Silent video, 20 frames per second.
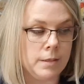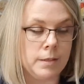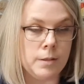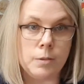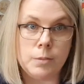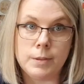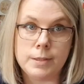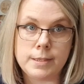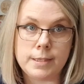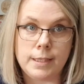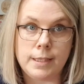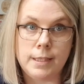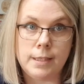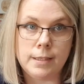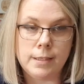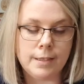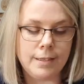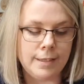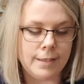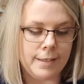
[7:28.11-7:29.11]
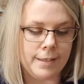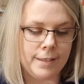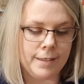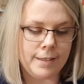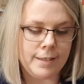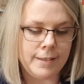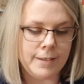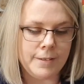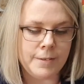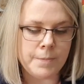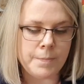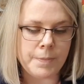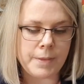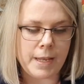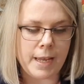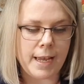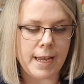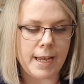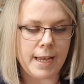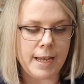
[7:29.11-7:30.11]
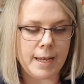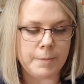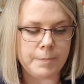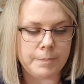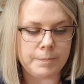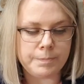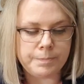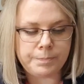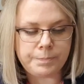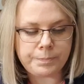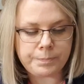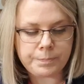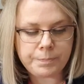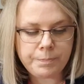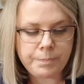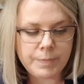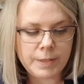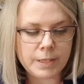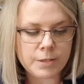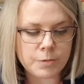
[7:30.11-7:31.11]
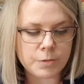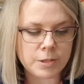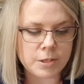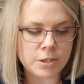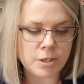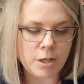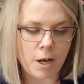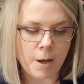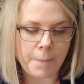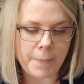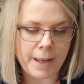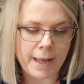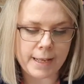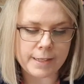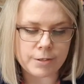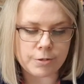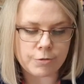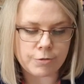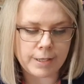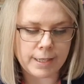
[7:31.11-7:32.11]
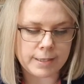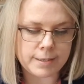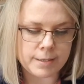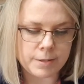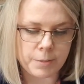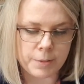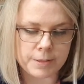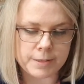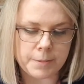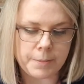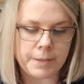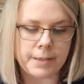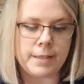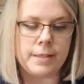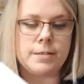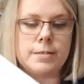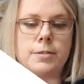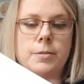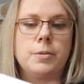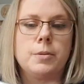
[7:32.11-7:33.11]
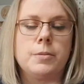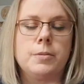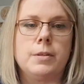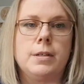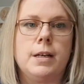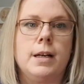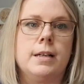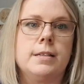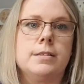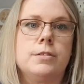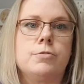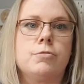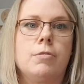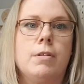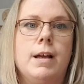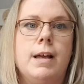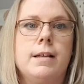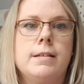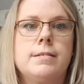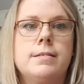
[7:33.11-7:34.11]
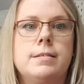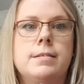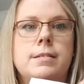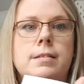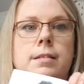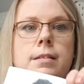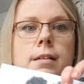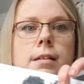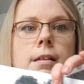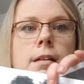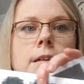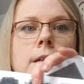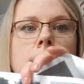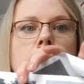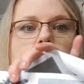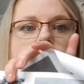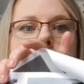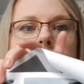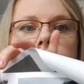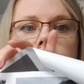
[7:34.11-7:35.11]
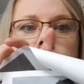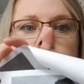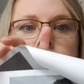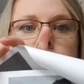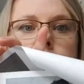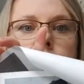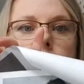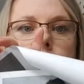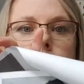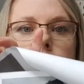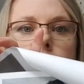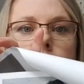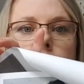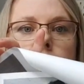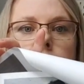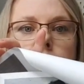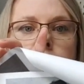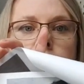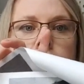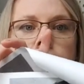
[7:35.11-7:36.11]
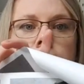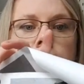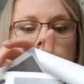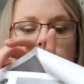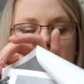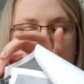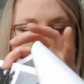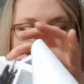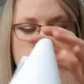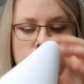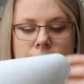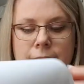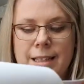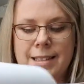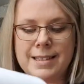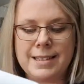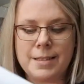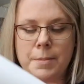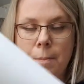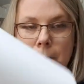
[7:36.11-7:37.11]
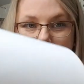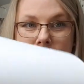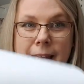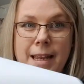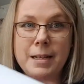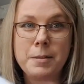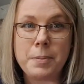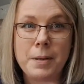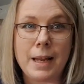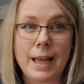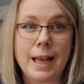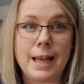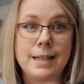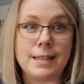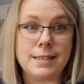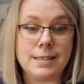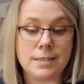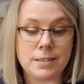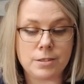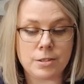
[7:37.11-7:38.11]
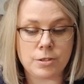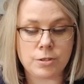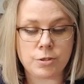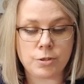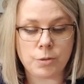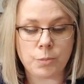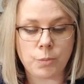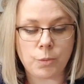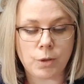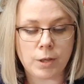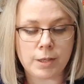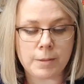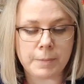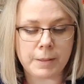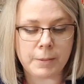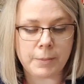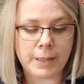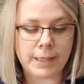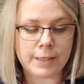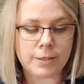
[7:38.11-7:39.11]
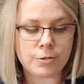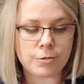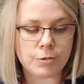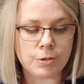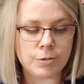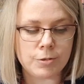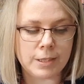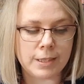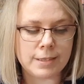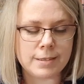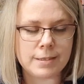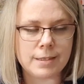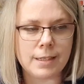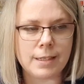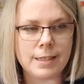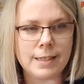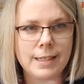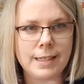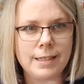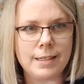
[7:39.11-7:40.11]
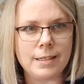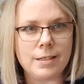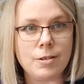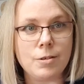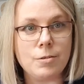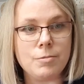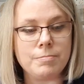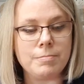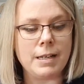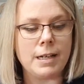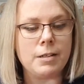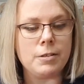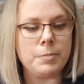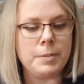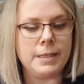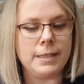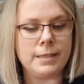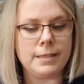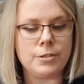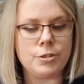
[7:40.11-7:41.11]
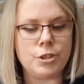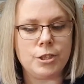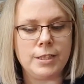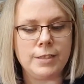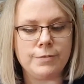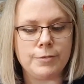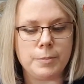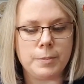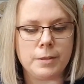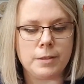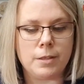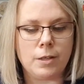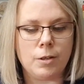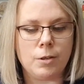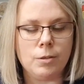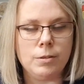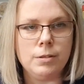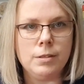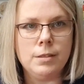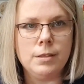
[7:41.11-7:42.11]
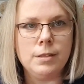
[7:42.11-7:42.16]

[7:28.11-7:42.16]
We'll see. So it's a top and a dress. There's the one as a dress. You can see it there. So that's the main plan, is to work my way through this. And I think, you know, that could be an achievable goal.